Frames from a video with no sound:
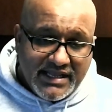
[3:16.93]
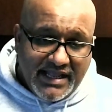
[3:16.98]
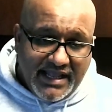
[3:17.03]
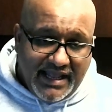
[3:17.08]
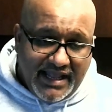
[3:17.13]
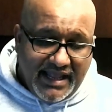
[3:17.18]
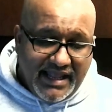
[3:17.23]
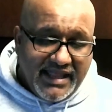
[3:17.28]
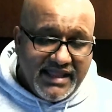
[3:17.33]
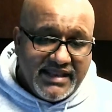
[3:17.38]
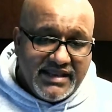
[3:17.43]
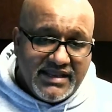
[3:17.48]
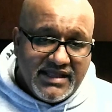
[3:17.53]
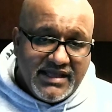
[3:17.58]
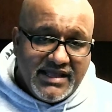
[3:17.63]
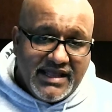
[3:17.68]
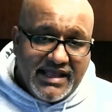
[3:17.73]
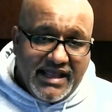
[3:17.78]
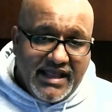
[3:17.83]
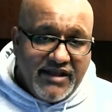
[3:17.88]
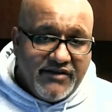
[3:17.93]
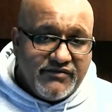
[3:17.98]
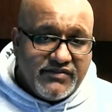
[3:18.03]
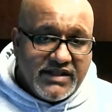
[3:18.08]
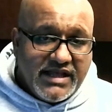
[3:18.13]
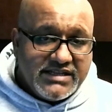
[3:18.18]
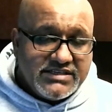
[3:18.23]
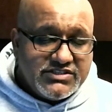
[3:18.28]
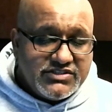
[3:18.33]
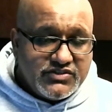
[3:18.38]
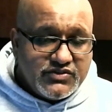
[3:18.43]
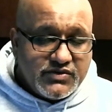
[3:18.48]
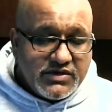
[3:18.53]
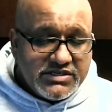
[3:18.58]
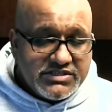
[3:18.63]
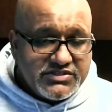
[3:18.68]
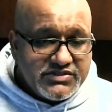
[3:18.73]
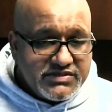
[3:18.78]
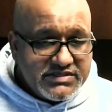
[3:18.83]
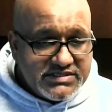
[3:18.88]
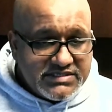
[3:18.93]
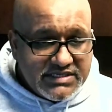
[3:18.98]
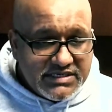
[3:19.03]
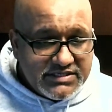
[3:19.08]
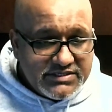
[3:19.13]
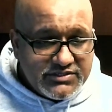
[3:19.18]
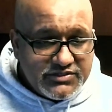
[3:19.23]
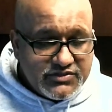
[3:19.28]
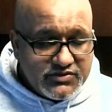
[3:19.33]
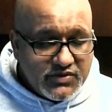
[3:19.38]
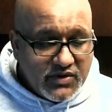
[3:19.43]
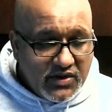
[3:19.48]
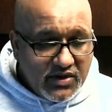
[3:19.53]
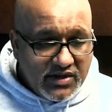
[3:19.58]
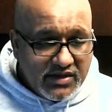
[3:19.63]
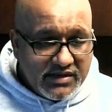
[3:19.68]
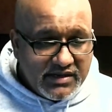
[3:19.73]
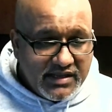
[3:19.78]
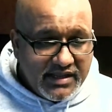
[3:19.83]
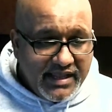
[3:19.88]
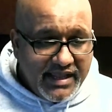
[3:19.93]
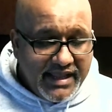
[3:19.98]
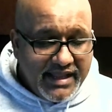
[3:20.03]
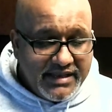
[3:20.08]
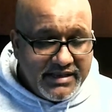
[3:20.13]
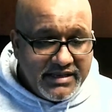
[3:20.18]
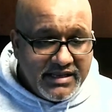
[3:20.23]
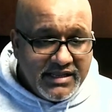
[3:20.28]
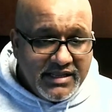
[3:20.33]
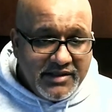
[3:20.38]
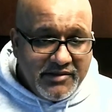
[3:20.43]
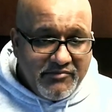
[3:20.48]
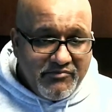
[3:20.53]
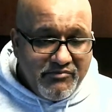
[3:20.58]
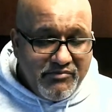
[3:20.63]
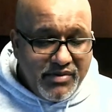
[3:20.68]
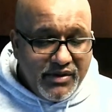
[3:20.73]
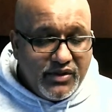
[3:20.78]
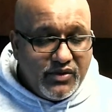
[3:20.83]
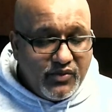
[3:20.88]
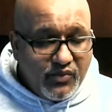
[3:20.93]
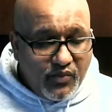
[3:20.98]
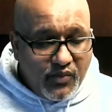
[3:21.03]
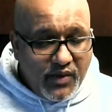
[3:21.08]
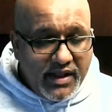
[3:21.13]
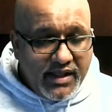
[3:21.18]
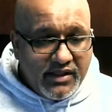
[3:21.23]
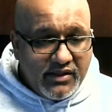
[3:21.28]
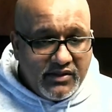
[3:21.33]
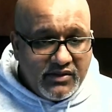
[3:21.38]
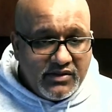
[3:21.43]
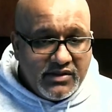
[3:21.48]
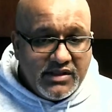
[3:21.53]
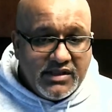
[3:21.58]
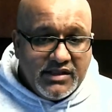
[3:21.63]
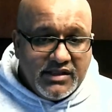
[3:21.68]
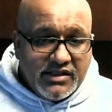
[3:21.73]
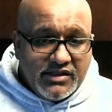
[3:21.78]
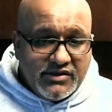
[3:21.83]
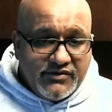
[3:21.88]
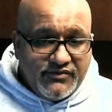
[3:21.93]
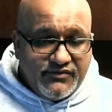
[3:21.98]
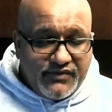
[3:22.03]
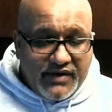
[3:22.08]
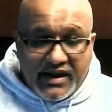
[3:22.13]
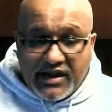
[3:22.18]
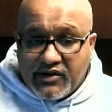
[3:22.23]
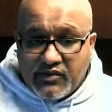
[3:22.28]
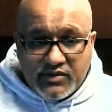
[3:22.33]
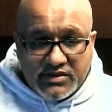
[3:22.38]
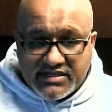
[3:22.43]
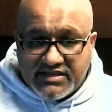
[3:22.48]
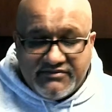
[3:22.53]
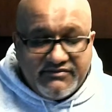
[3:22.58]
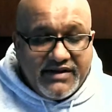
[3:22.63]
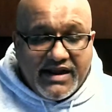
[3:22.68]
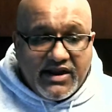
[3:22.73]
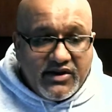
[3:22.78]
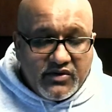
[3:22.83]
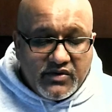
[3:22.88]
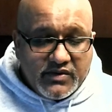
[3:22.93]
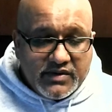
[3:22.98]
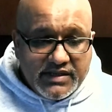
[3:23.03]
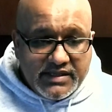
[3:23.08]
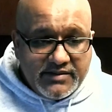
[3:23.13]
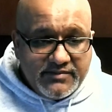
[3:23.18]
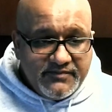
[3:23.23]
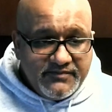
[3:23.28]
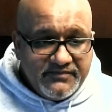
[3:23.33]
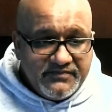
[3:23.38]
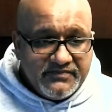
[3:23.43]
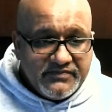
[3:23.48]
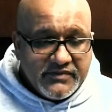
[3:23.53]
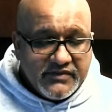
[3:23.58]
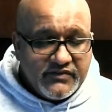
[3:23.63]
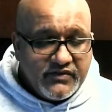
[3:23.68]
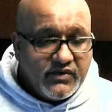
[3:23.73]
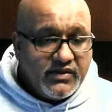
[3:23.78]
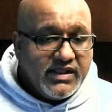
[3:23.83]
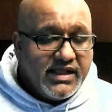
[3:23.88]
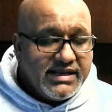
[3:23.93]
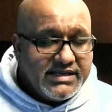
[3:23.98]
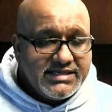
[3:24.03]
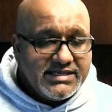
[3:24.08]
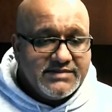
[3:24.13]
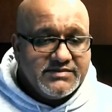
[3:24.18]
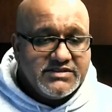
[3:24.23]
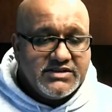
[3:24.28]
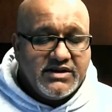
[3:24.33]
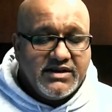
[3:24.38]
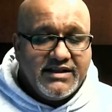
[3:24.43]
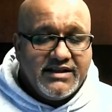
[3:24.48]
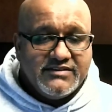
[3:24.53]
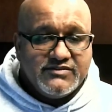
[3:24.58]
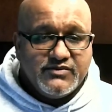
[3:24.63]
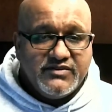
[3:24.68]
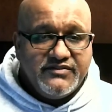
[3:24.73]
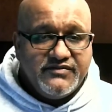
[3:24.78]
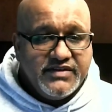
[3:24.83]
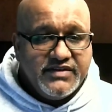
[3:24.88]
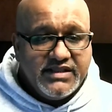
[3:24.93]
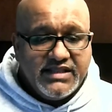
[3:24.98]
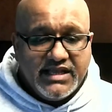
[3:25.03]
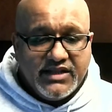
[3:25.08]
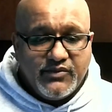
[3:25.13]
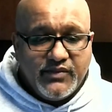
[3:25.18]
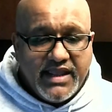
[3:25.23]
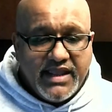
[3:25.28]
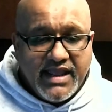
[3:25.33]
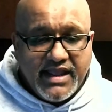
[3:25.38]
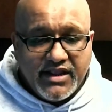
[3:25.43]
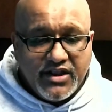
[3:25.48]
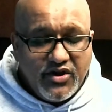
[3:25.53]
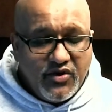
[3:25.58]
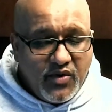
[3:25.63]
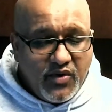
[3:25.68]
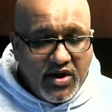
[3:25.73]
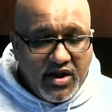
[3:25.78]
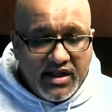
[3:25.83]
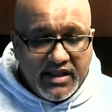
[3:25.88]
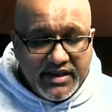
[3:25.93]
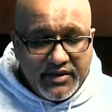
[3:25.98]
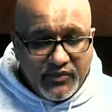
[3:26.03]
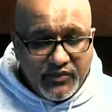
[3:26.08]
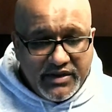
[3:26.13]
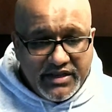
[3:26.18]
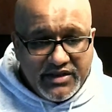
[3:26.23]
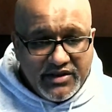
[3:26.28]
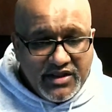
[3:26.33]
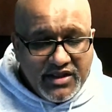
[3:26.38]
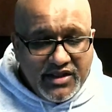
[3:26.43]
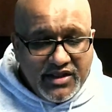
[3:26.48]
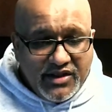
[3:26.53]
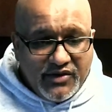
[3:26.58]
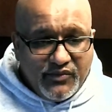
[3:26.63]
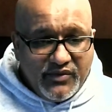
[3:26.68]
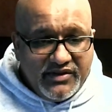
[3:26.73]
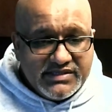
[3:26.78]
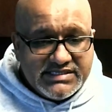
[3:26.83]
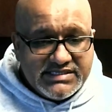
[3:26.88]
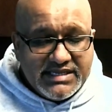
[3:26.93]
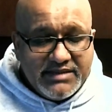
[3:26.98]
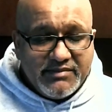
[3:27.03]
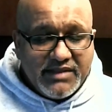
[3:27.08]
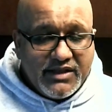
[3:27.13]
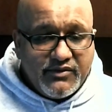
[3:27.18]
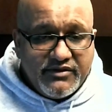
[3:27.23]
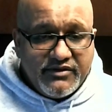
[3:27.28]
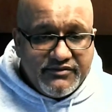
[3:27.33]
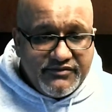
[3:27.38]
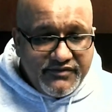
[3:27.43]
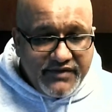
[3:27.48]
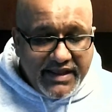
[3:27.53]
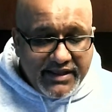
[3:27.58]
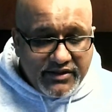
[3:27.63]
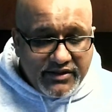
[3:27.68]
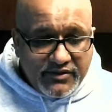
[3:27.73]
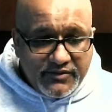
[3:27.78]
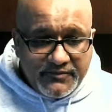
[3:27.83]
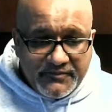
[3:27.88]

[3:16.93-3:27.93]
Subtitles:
And if that structure is not strong and built well, fire will devour it. So a lot of times in our lives, we feel like we can't go on, and we seem like we failed.